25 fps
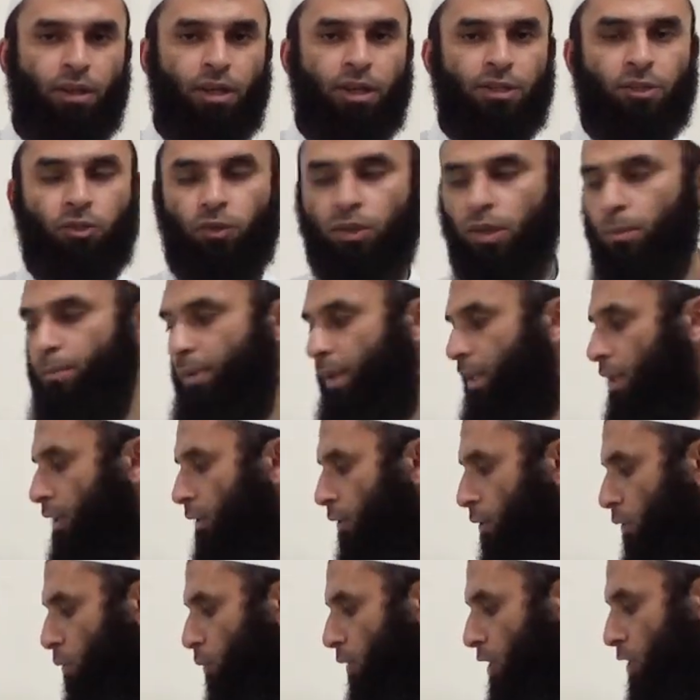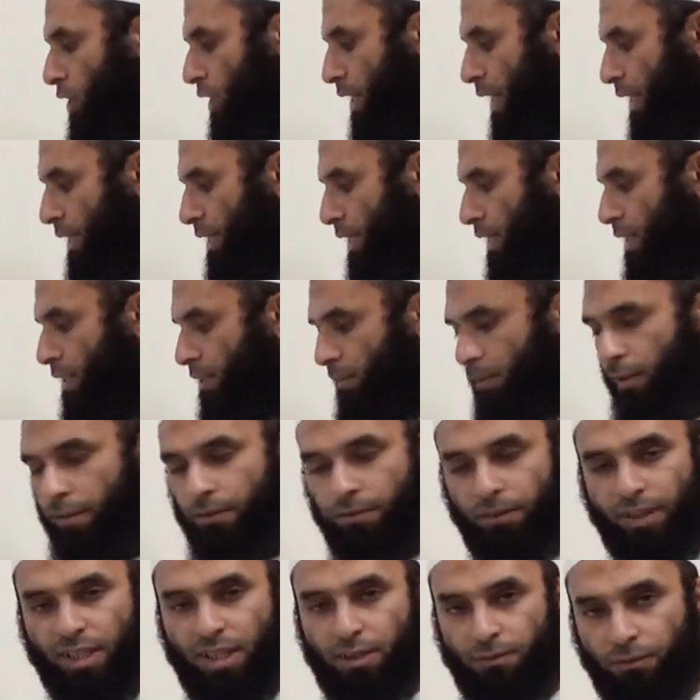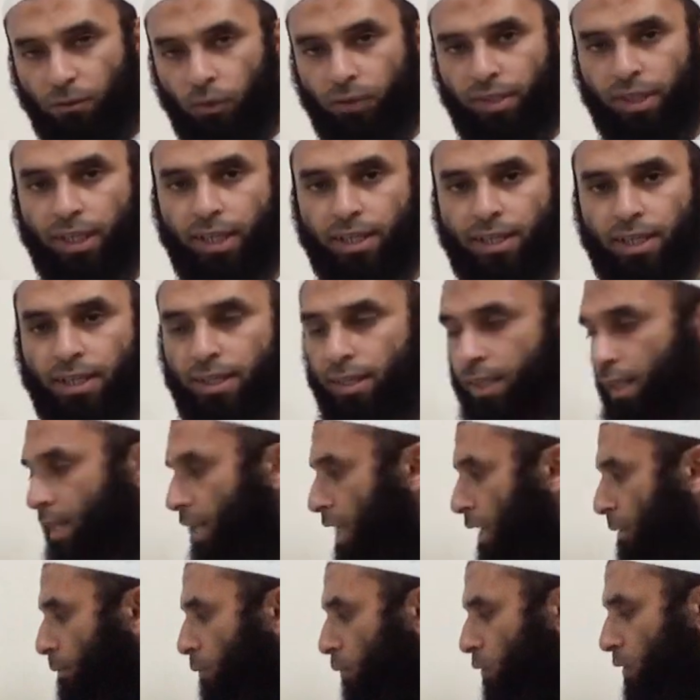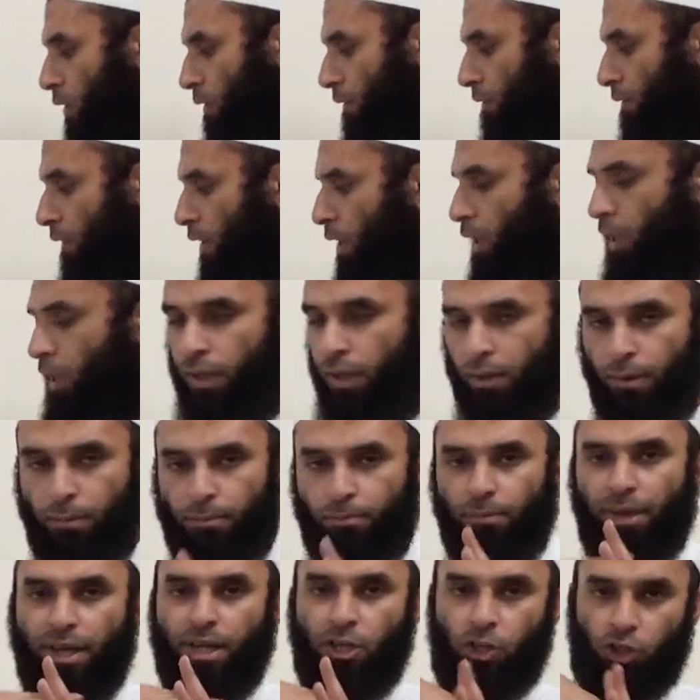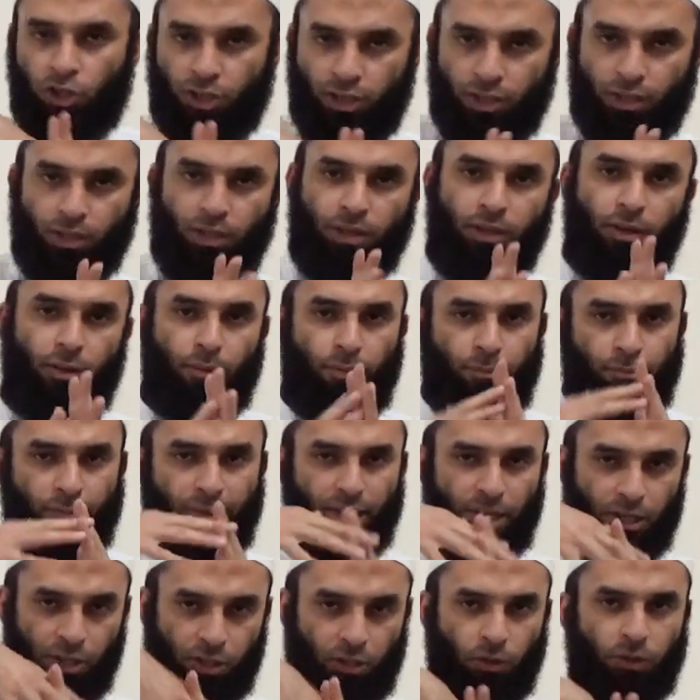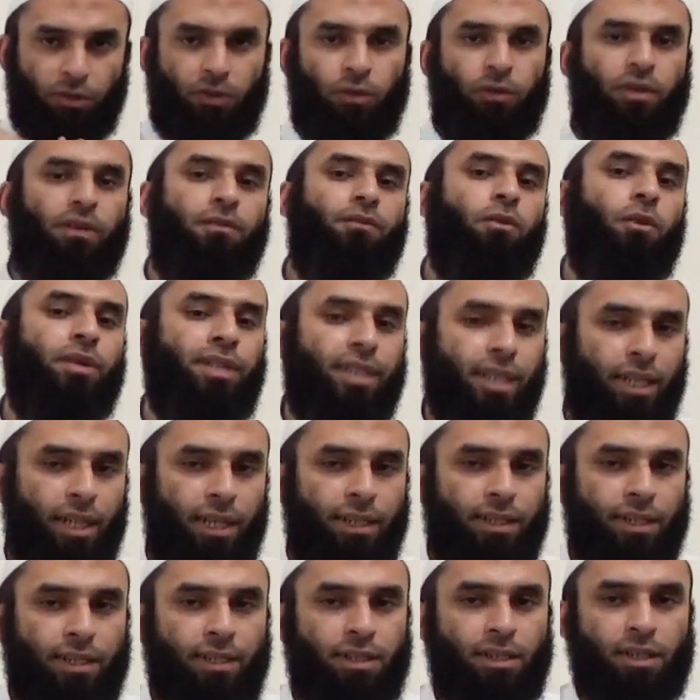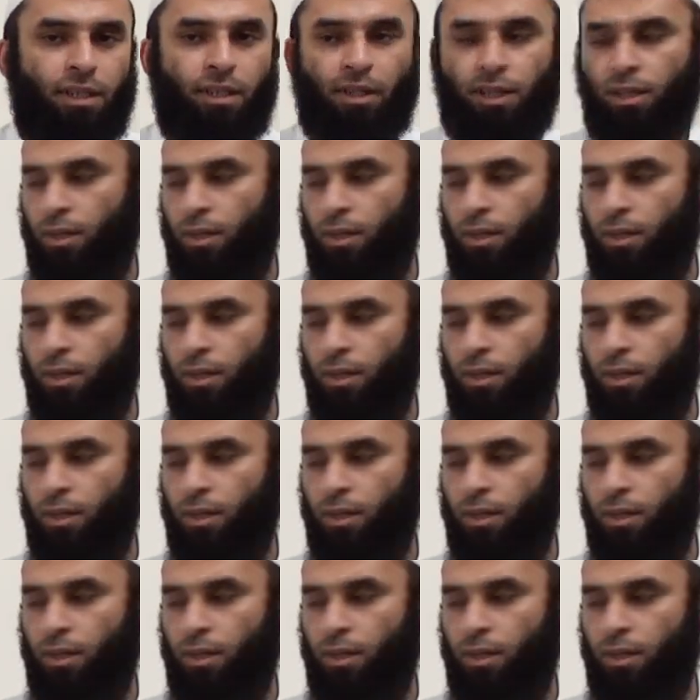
So depending on which letters, the, these fourteen letters, the lam would have merged, merged onto the fourteen letters.